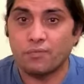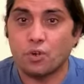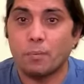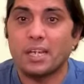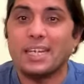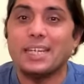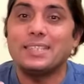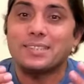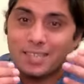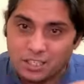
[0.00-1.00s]
from an
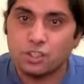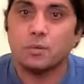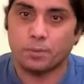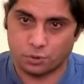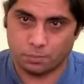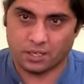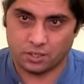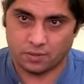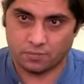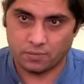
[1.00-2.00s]
interaction
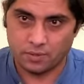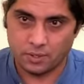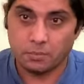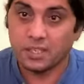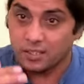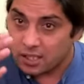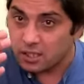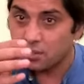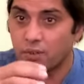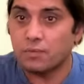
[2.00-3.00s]
perspective, because
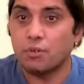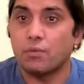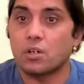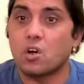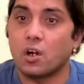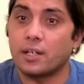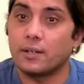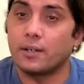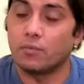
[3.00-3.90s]
this is what we were calling